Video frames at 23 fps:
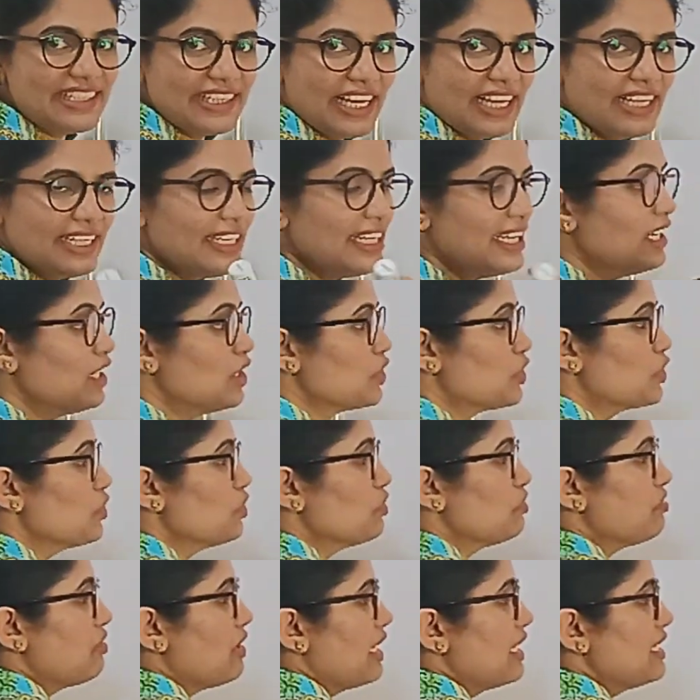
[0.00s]
10,
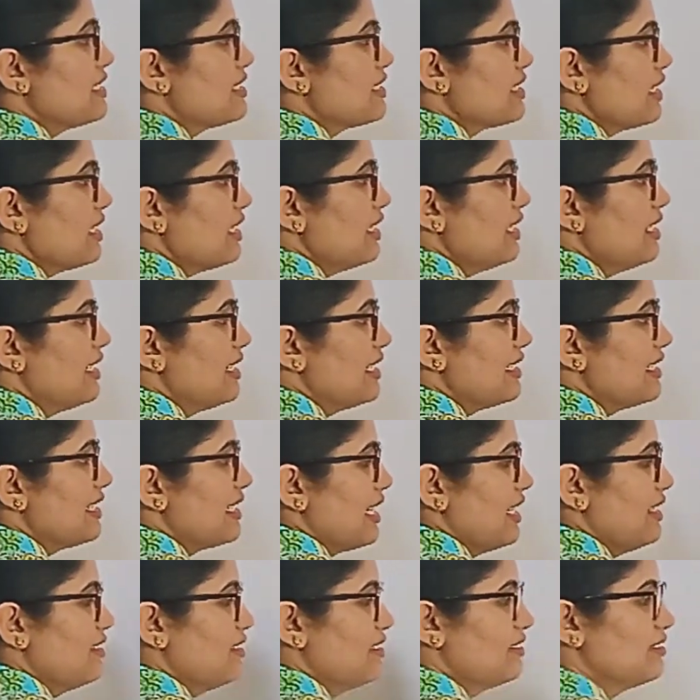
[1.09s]
2 5s are
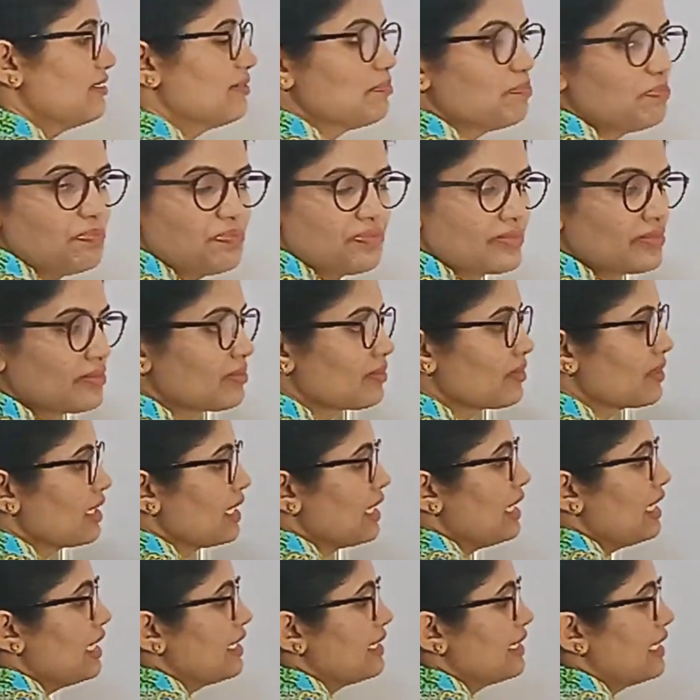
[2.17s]
10.
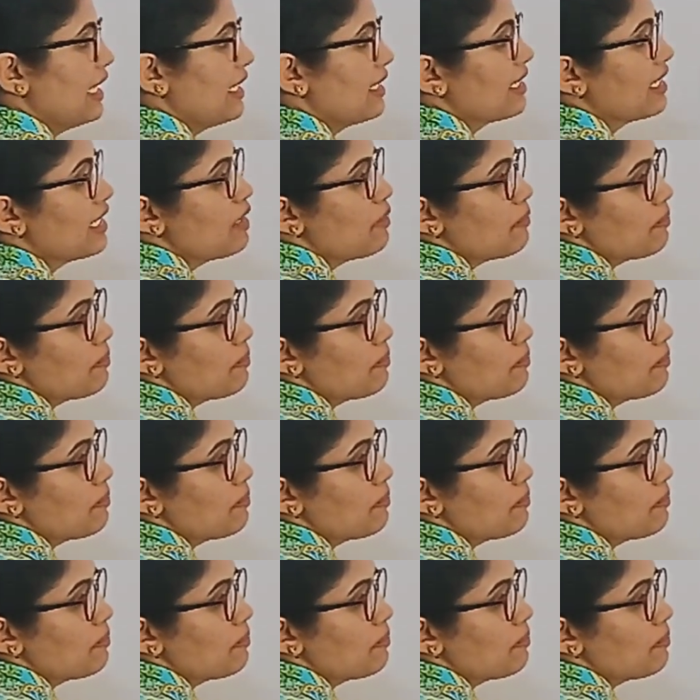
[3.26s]
10.